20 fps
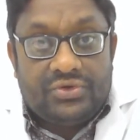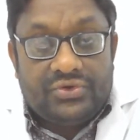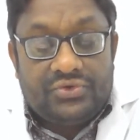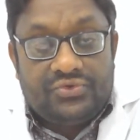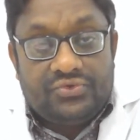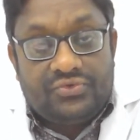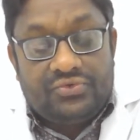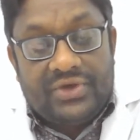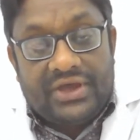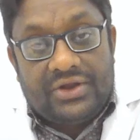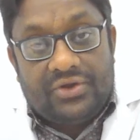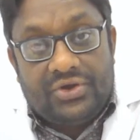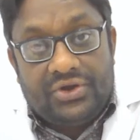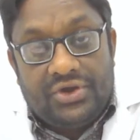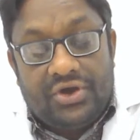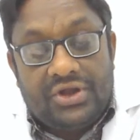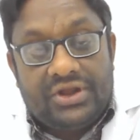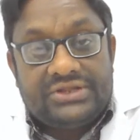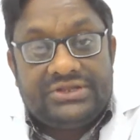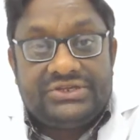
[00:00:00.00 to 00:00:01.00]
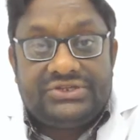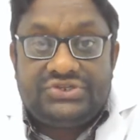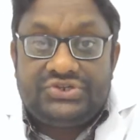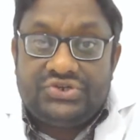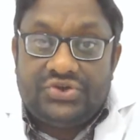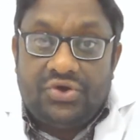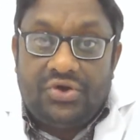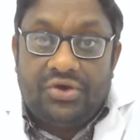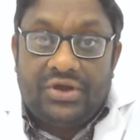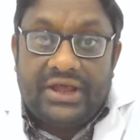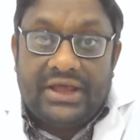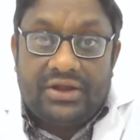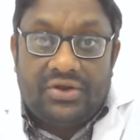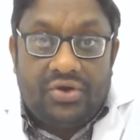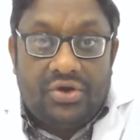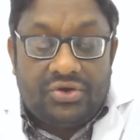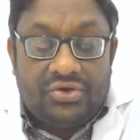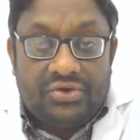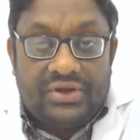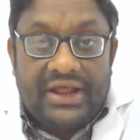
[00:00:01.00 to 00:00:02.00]
to an audiologist or an
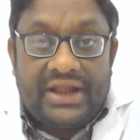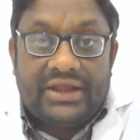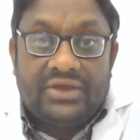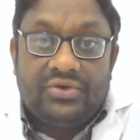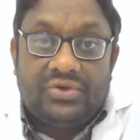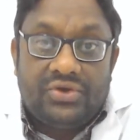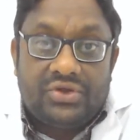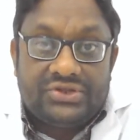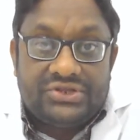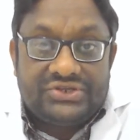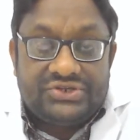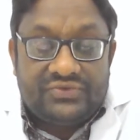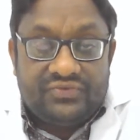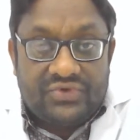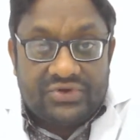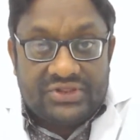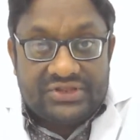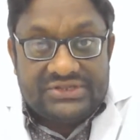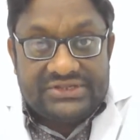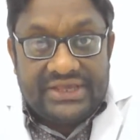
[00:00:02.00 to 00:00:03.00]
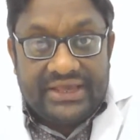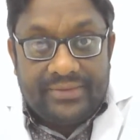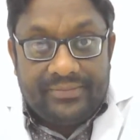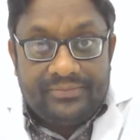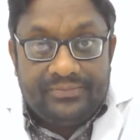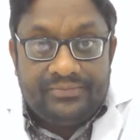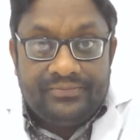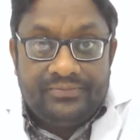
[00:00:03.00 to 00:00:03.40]
otolaryngologist for the same,